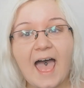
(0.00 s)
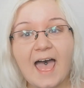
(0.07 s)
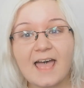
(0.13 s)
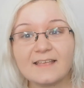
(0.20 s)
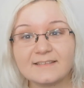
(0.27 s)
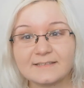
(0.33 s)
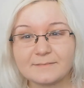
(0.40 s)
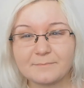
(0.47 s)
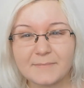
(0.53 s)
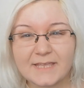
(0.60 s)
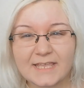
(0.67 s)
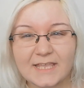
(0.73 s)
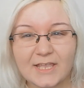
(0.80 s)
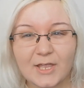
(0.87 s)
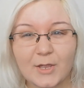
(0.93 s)
As
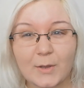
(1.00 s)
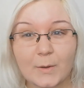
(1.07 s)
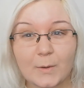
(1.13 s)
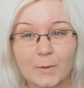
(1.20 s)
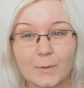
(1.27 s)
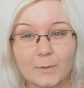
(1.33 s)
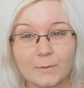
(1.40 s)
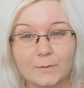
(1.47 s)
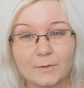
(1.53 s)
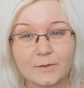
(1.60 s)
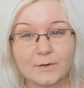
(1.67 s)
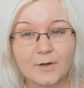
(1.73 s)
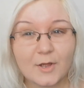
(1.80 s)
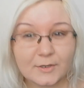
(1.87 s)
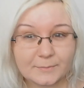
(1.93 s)
me
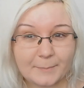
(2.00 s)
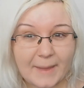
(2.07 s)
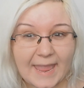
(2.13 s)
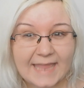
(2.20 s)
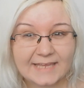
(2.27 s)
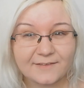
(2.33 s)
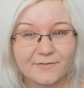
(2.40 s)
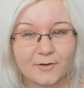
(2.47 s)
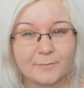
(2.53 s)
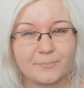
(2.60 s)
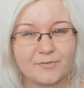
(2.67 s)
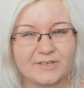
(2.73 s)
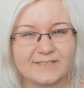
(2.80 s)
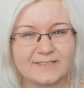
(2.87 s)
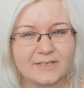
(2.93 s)
who not paying for
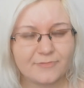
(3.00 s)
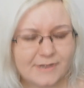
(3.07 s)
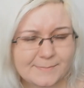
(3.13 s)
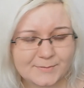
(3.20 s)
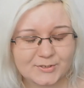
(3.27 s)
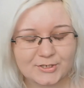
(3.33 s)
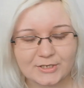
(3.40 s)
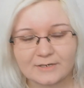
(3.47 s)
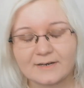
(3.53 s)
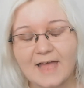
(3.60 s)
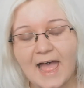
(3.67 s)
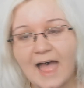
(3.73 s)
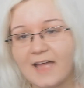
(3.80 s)
prescription,